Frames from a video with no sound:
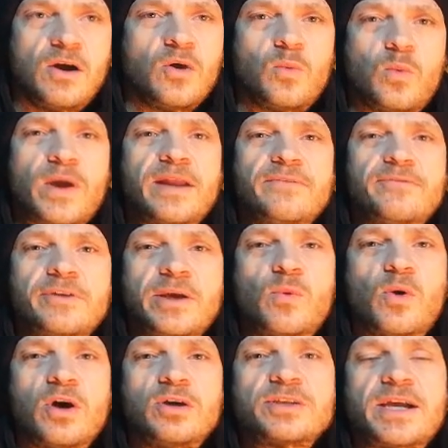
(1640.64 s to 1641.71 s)
or wherever it
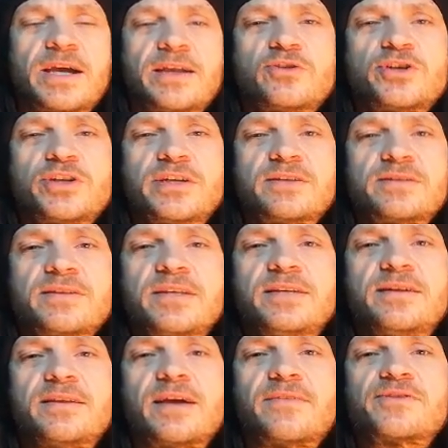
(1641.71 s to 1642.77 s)
was, and Shearer's knee
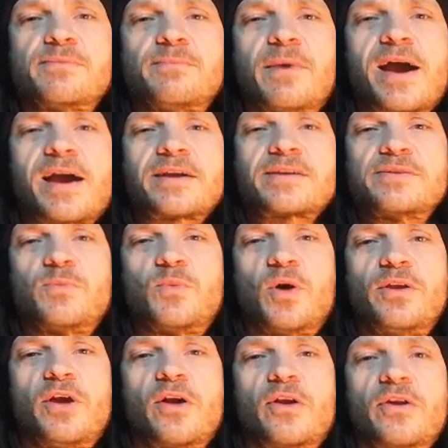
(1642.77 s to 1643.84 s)
did have some marks and
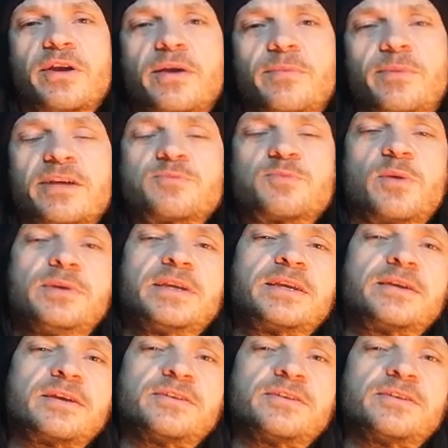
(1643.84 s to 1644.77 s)
whatnot on it. But that's probably